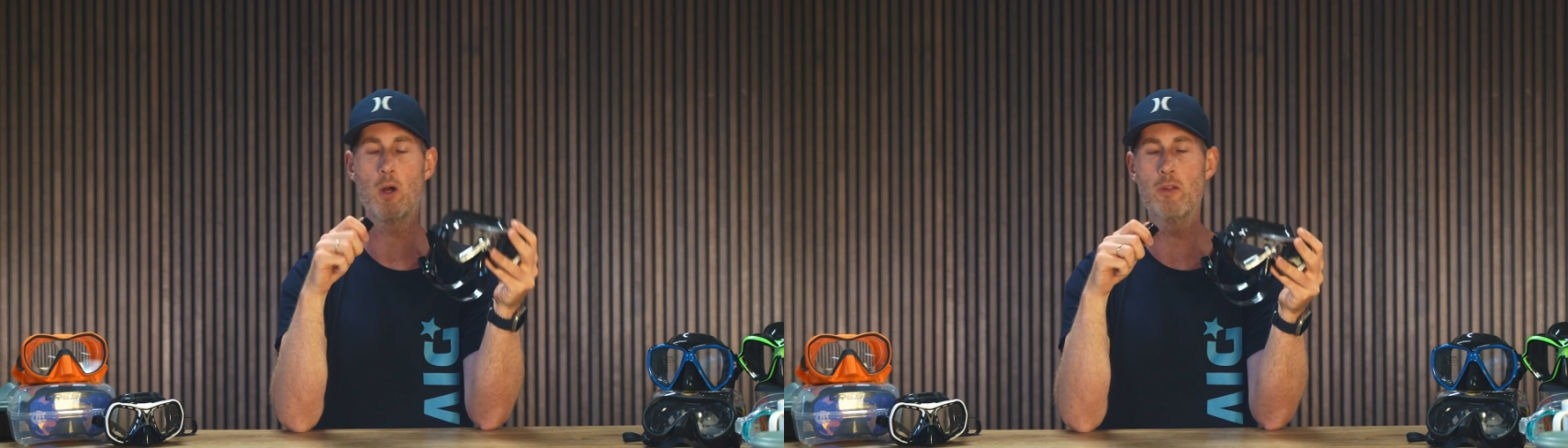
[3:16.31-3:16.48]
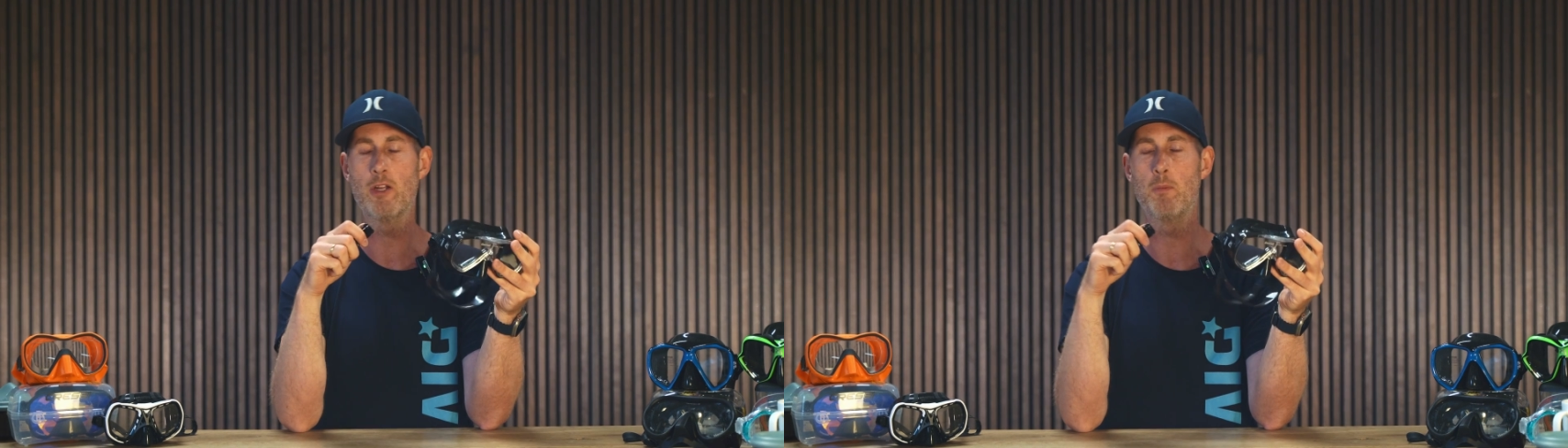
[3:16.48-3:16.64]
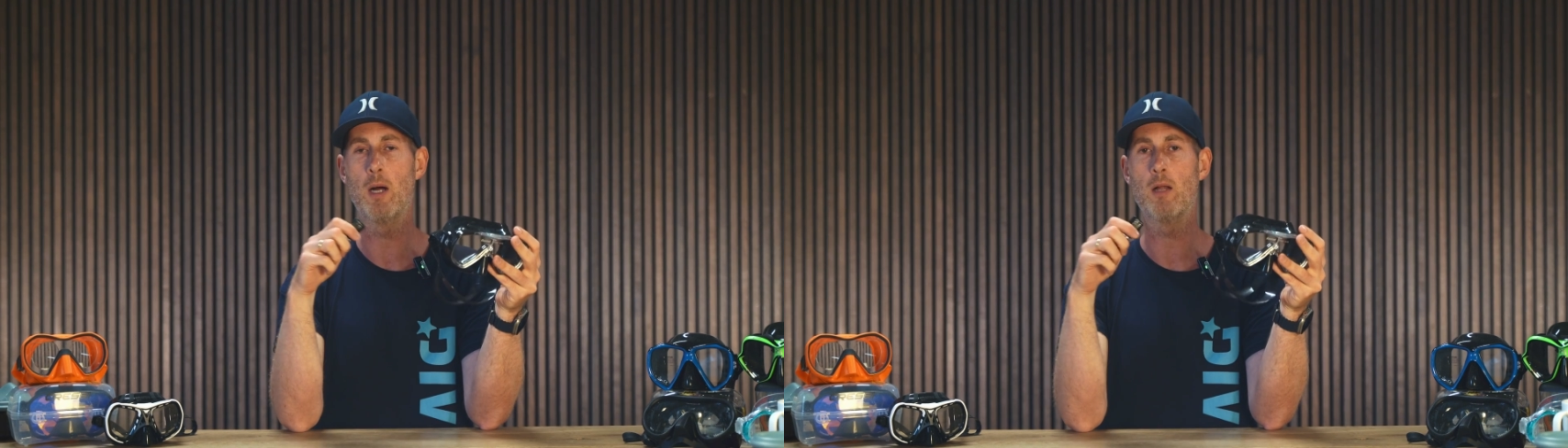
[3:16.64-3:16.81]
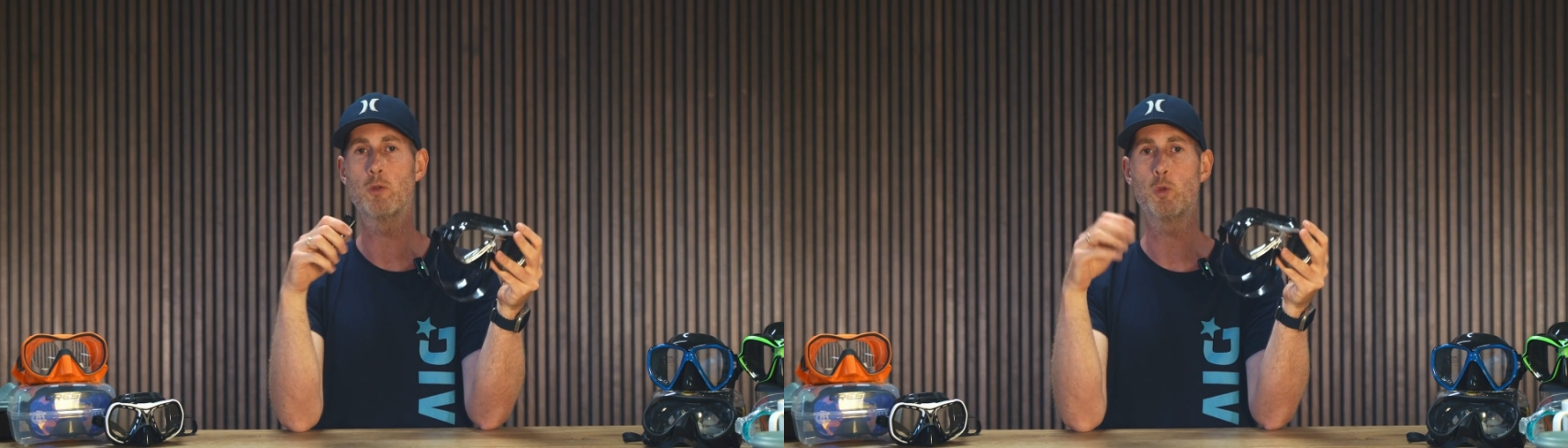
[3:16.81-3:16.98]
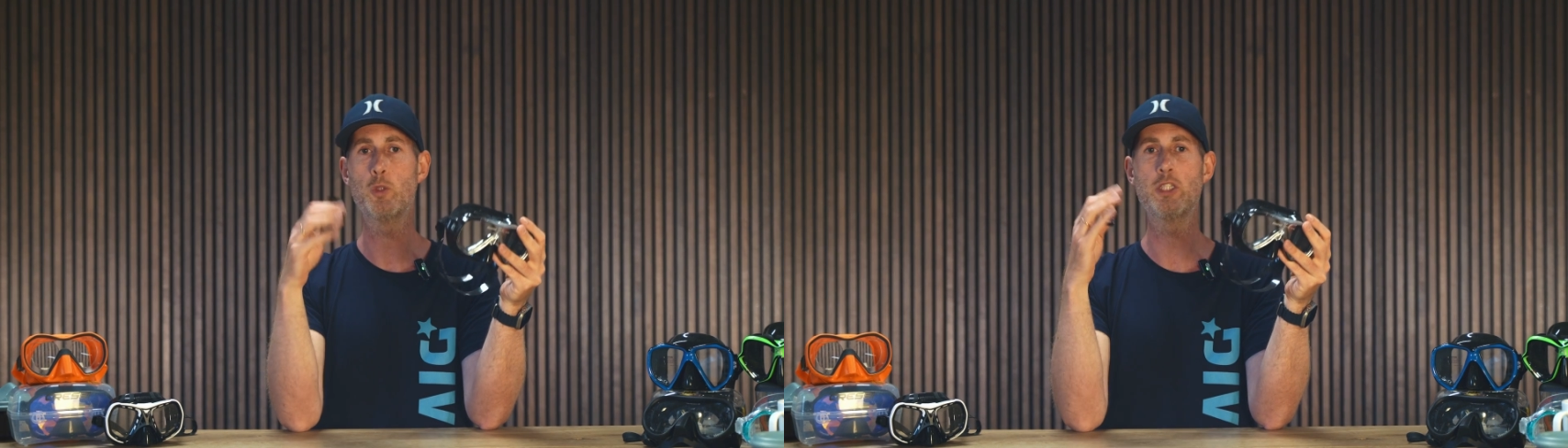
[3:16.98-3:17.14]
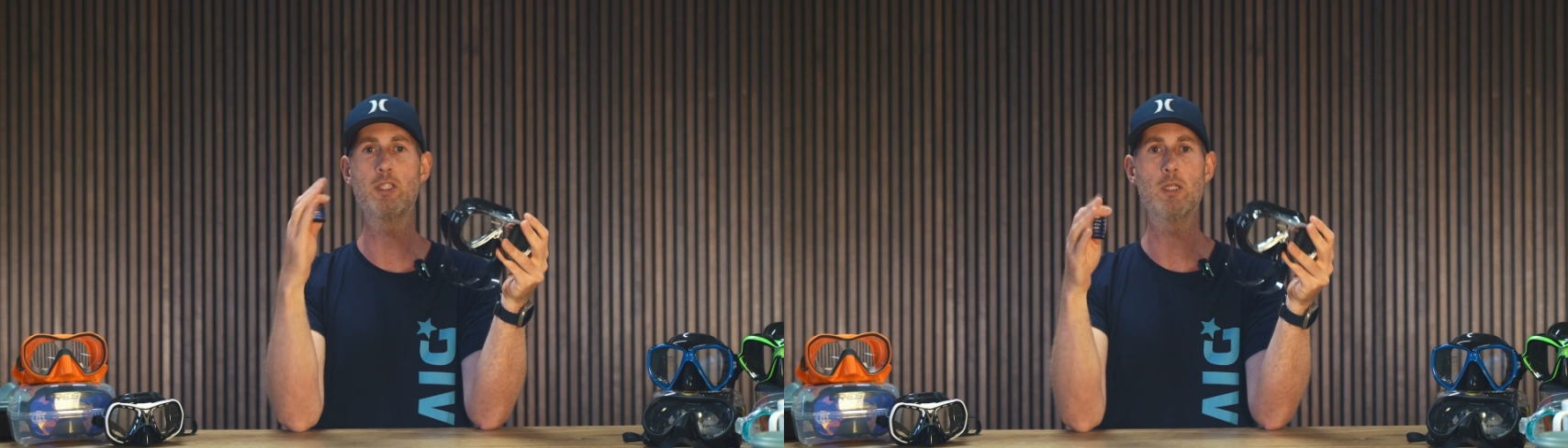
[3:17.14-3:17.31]
on their belt
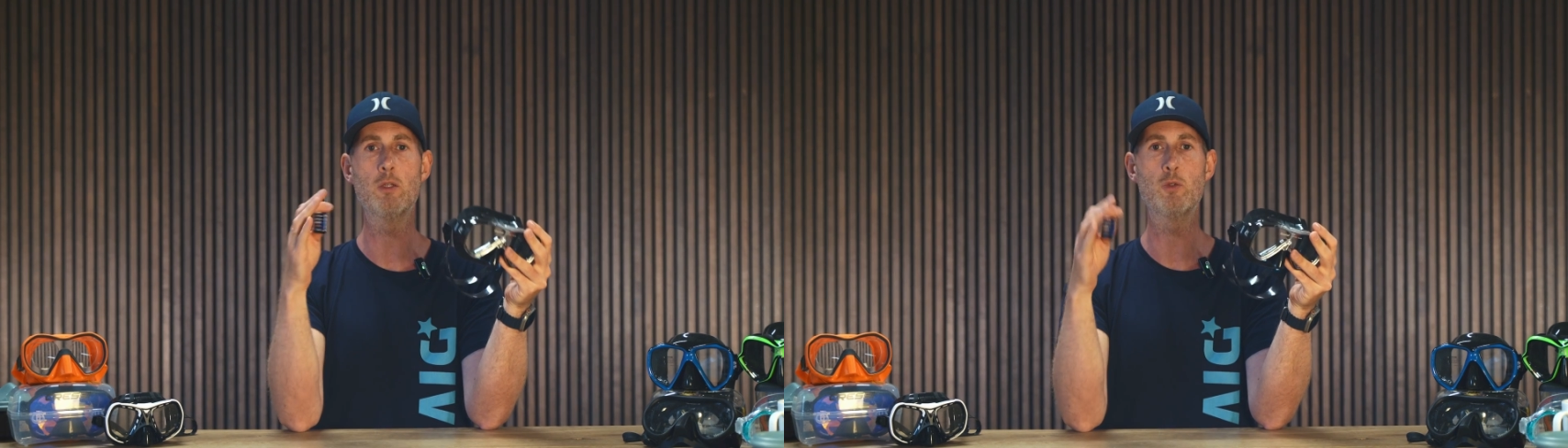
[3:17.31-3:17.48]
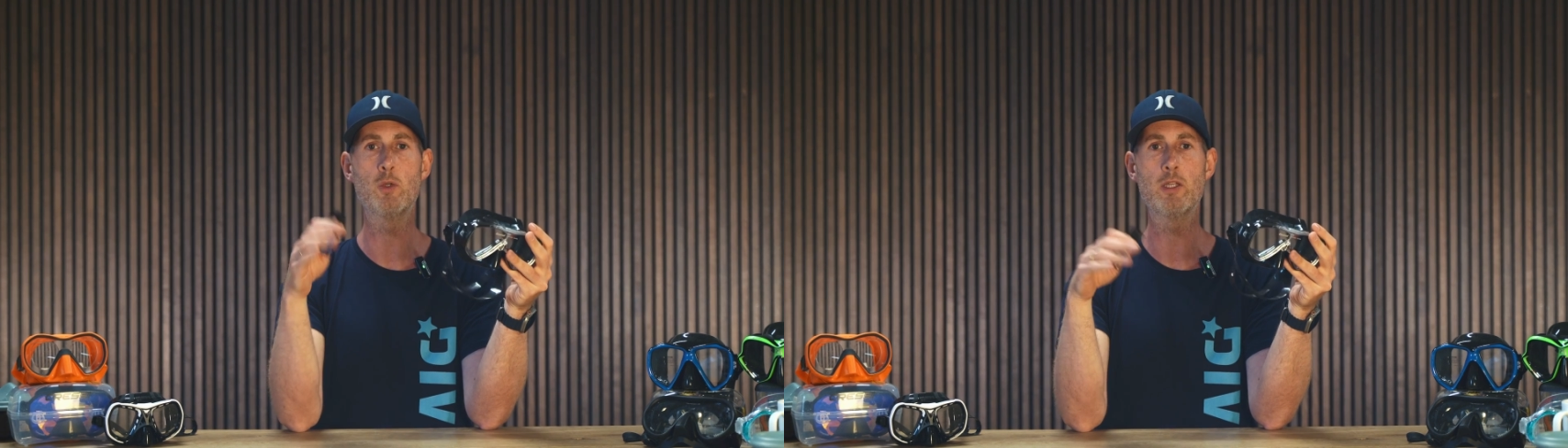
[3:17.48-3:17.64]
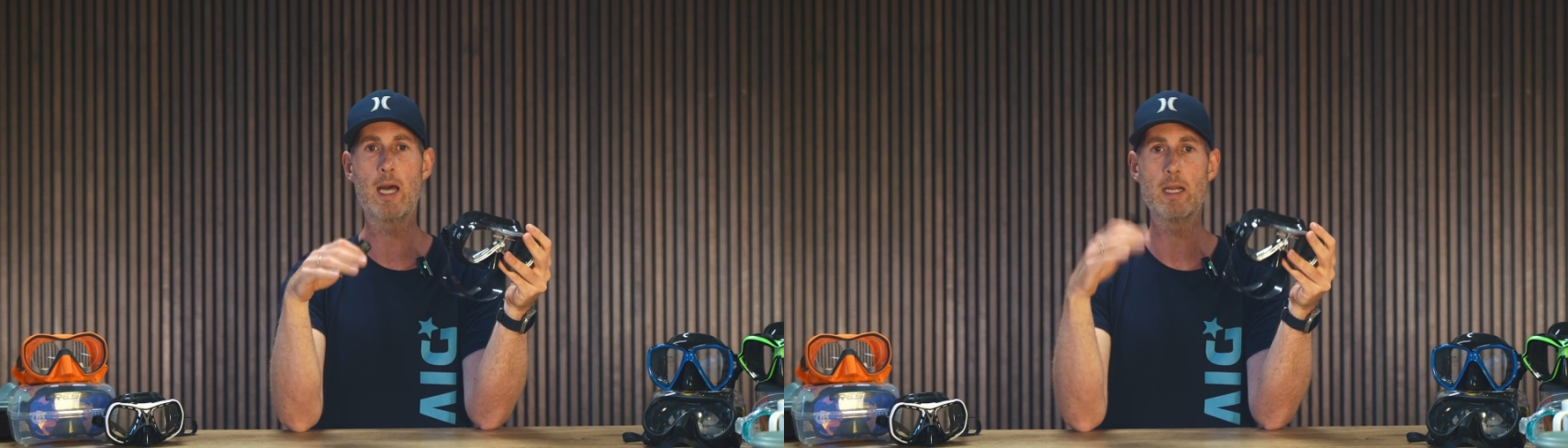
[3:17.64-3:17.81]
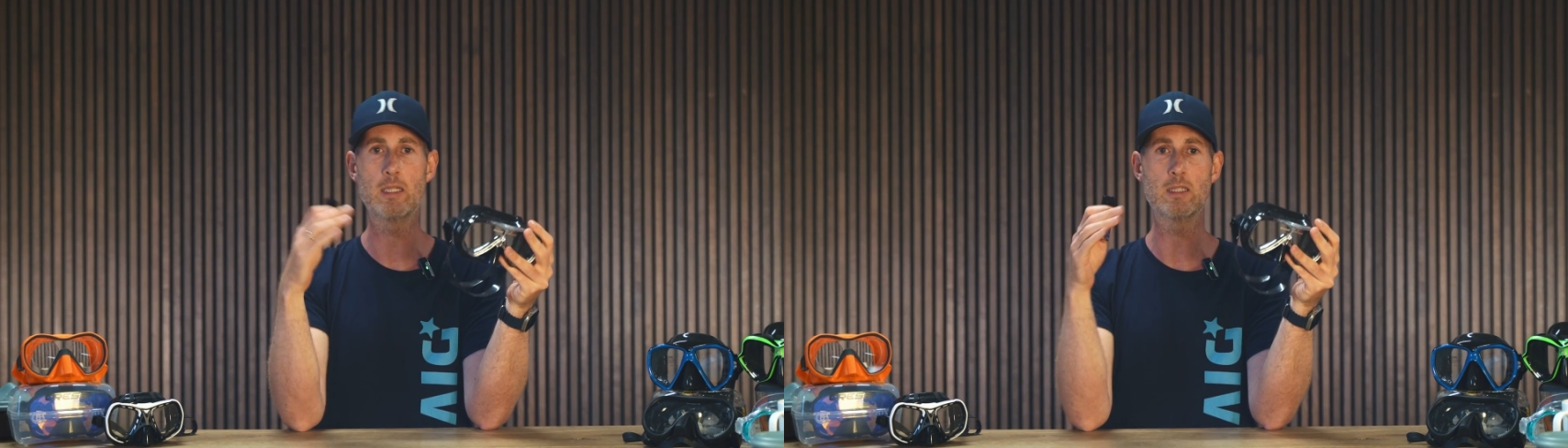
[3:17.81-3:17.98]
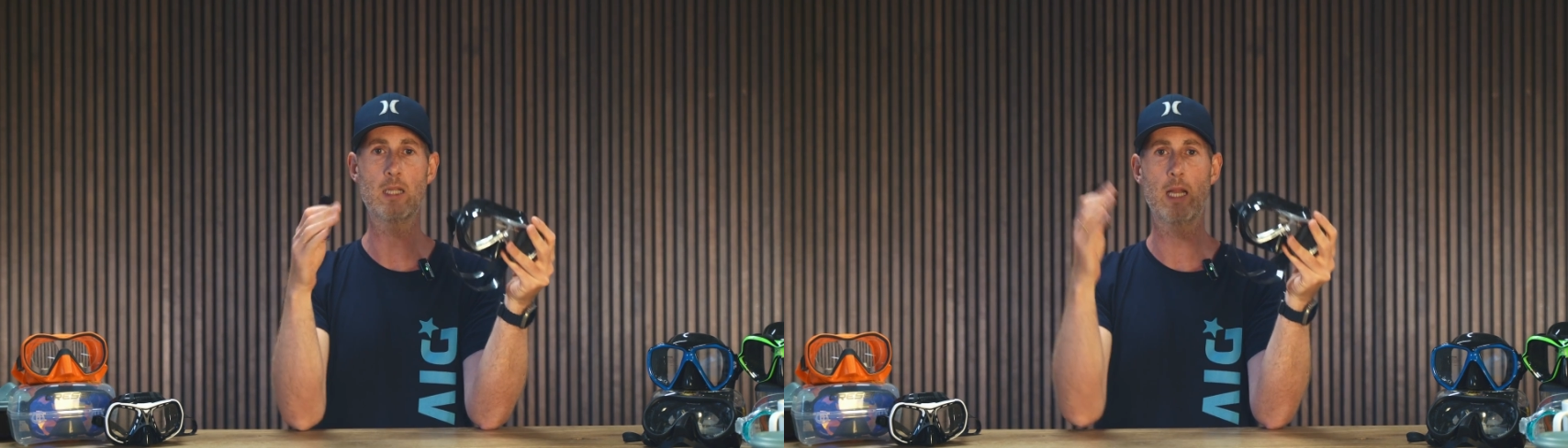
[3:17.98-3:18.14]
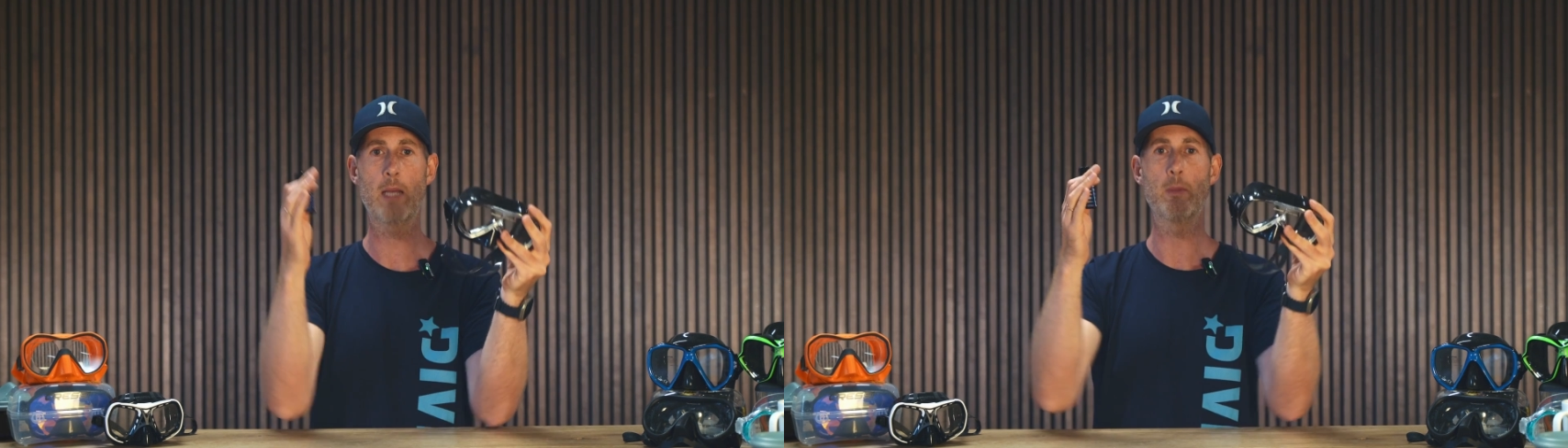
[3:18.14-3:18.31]
who's still doing that
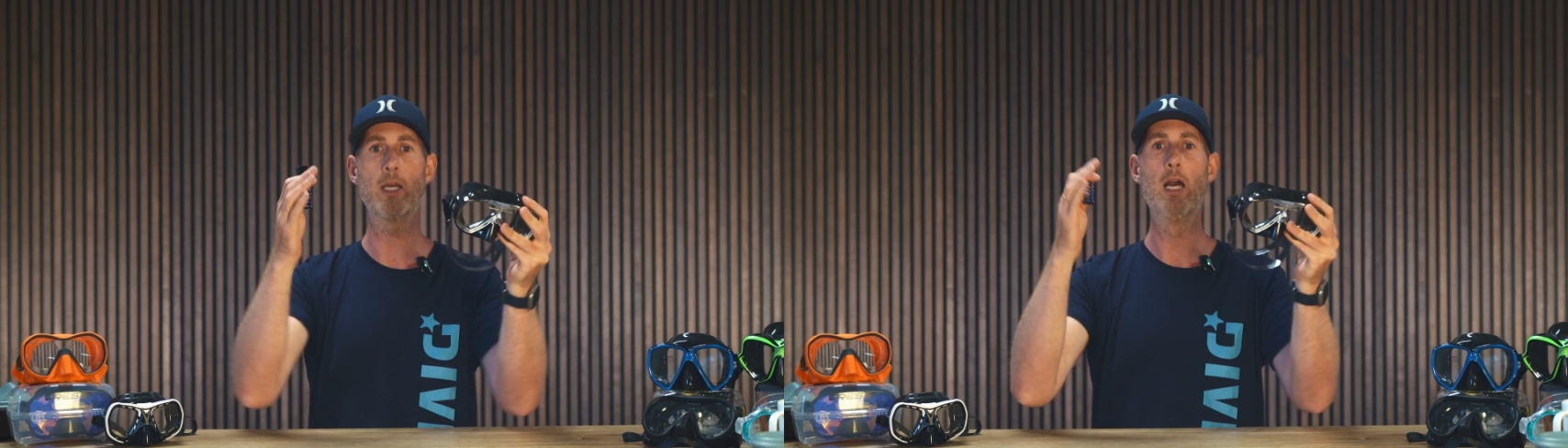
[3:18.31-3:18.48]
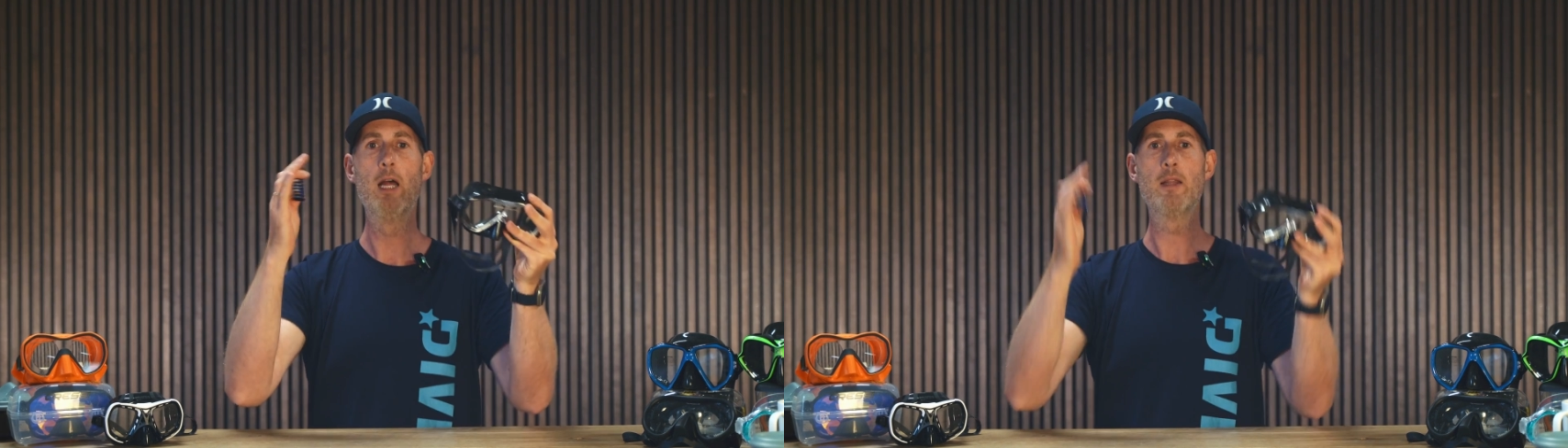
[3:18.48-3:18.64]
and claiming